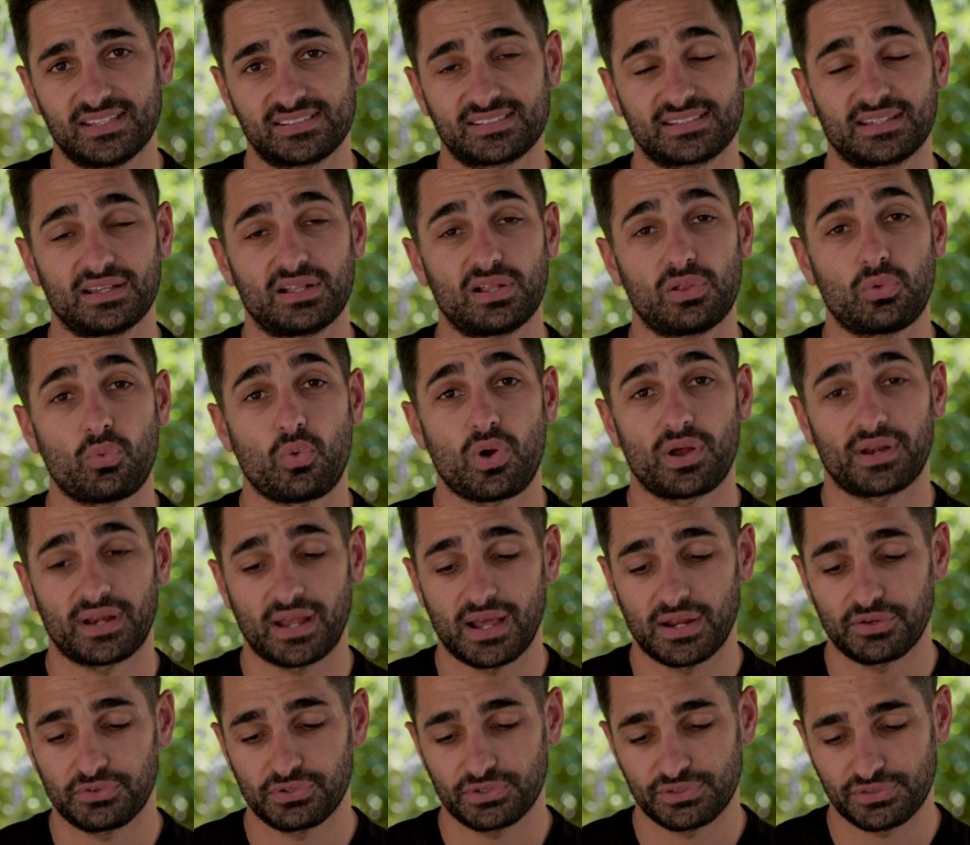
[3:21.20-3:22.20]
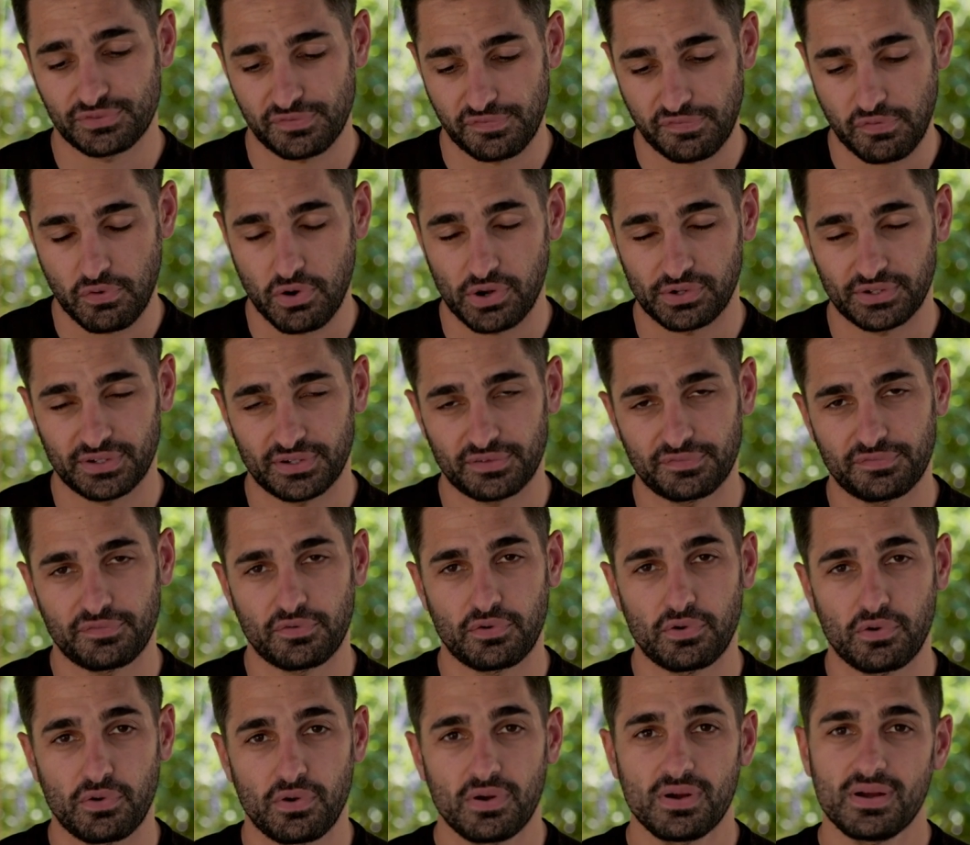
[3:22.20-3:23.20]
SL 100-400
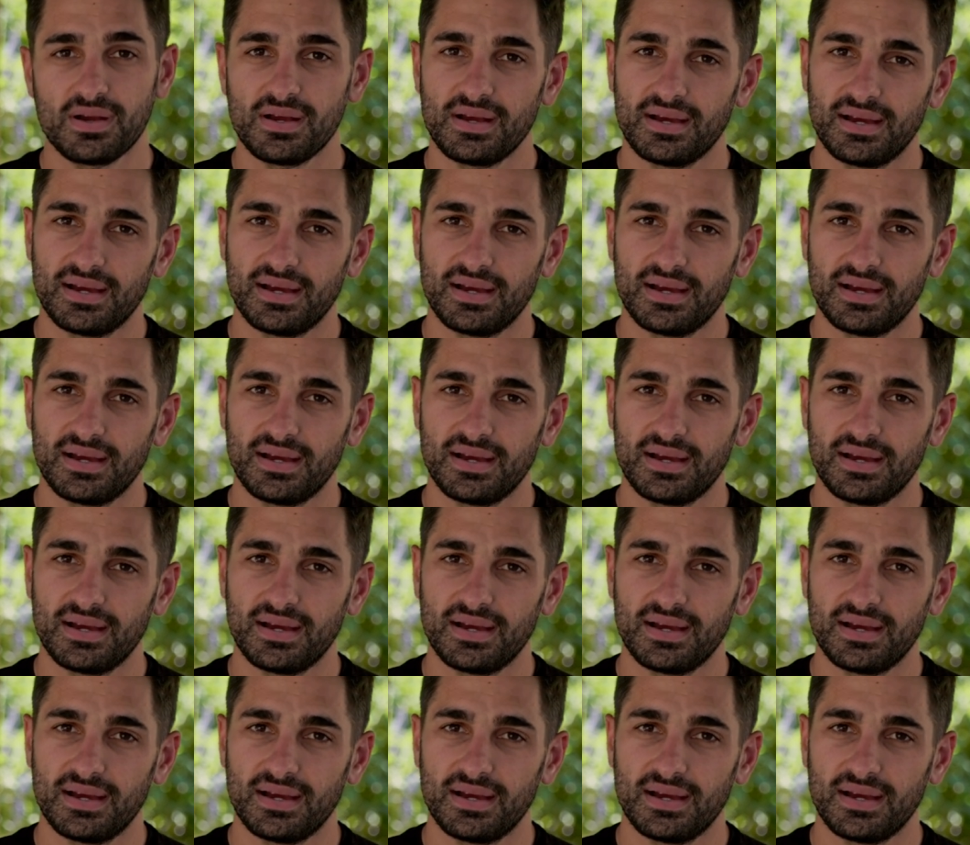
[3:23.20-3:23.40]
for